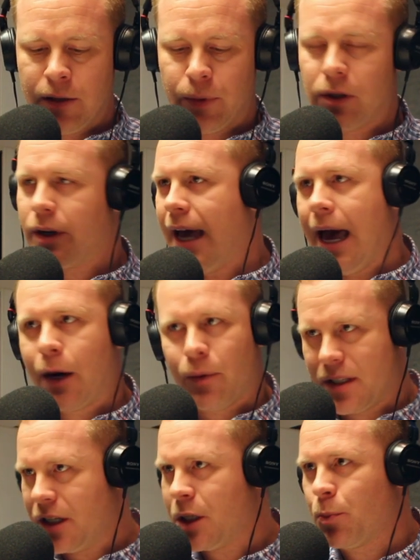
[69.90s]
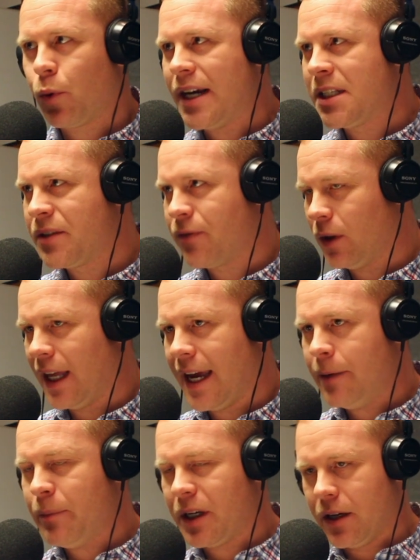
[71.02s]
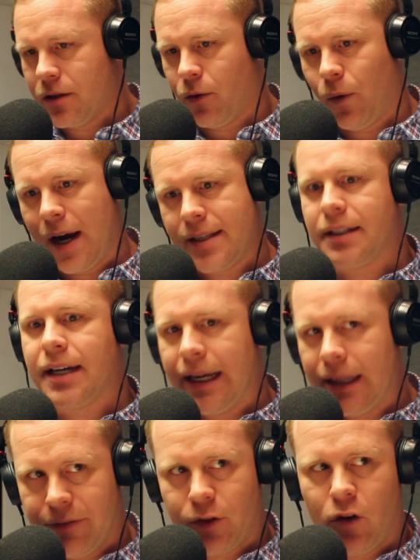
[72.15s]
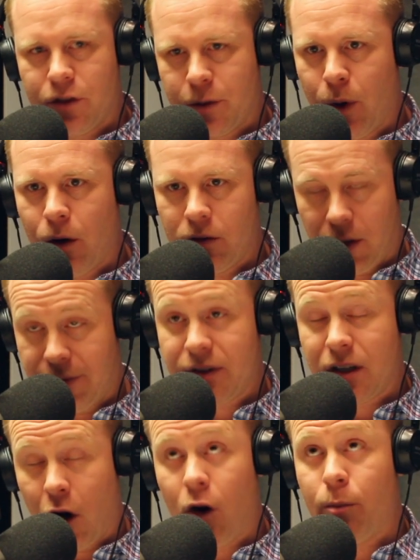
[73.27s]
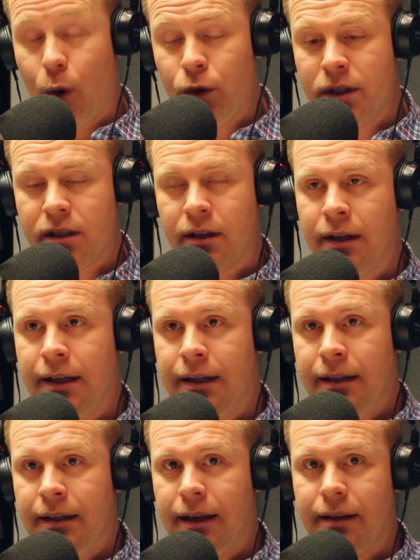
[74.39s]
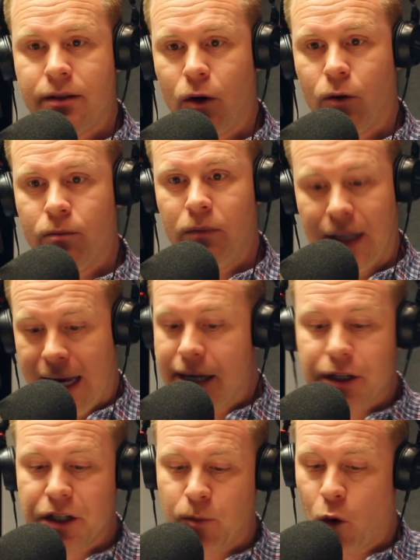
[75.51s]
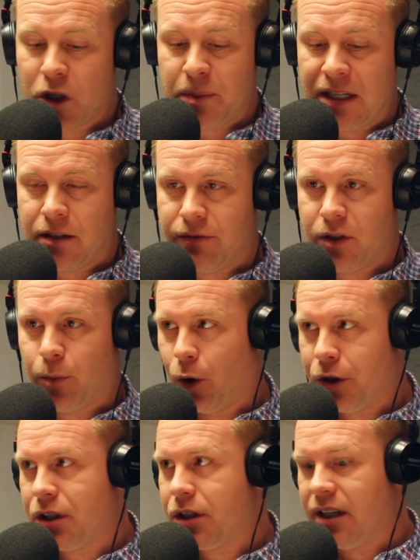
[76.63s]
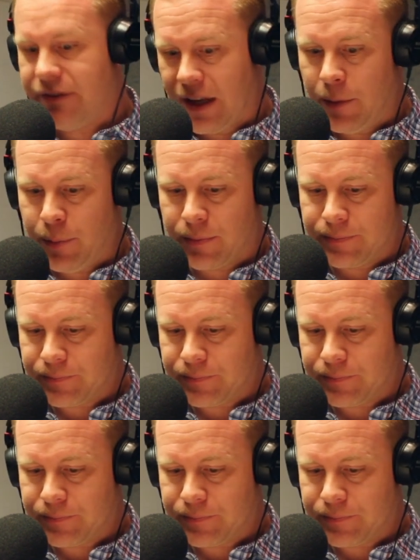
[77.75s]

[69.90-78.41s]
We look at acquisition prices for land because a rising tide lifts all, bo- lifts all boats. And so land is just more expensive to purchase and develop.